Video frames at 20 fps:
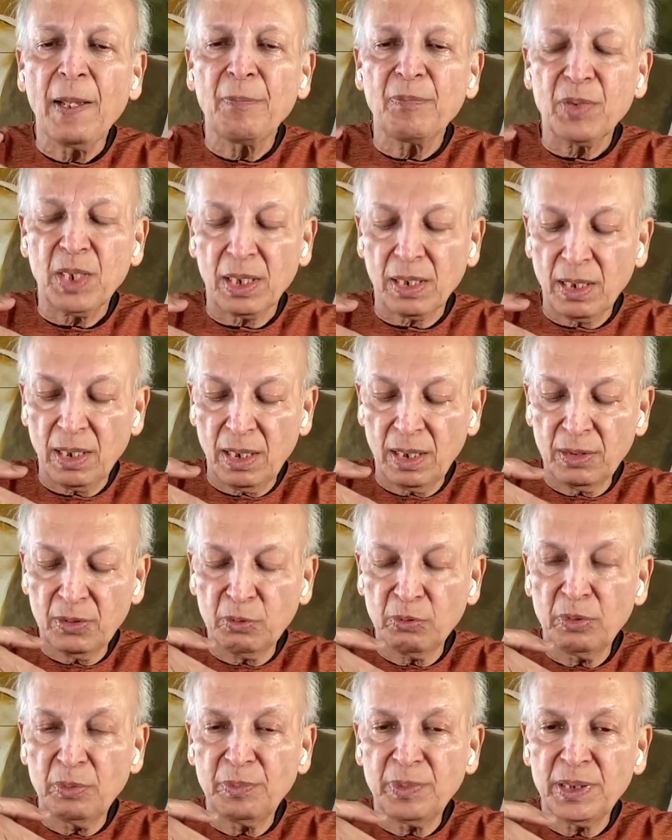the cut
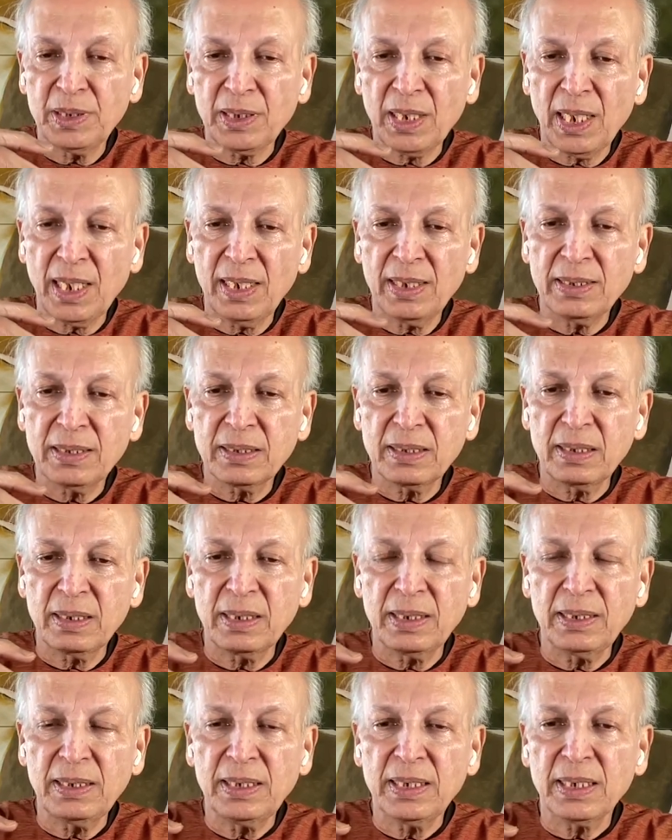will be nice,
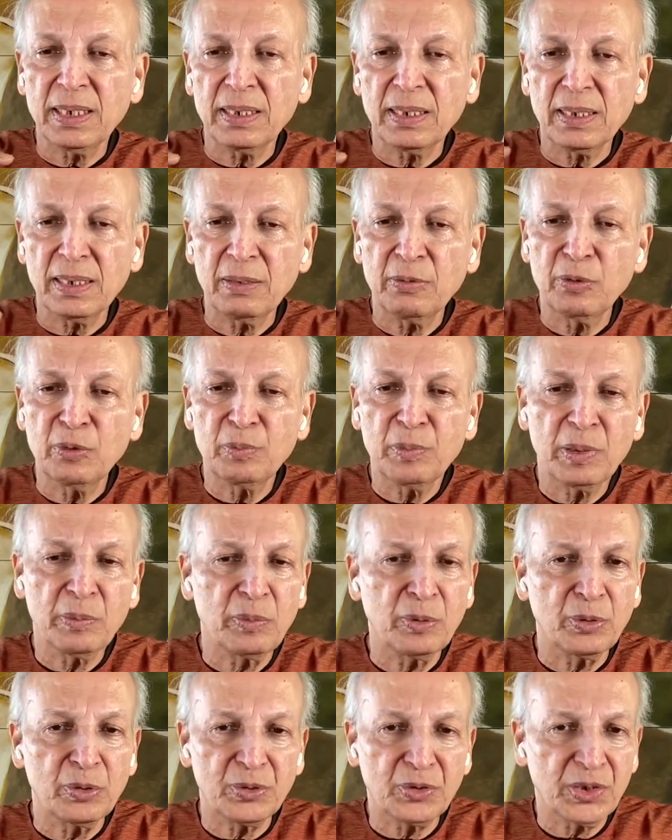linear, you won't be able
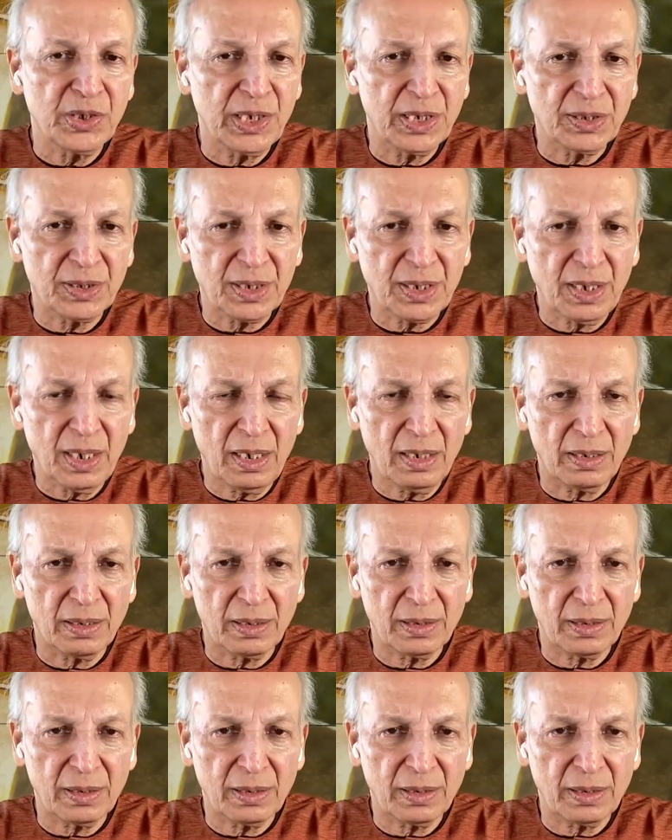to see a scar.